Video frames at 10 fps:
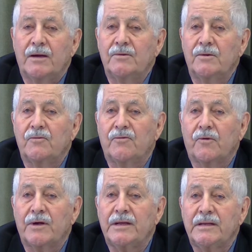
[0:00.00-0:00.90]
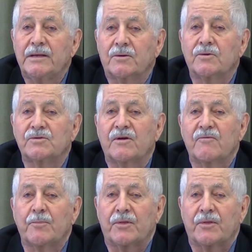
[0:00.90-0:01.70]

140 years, I've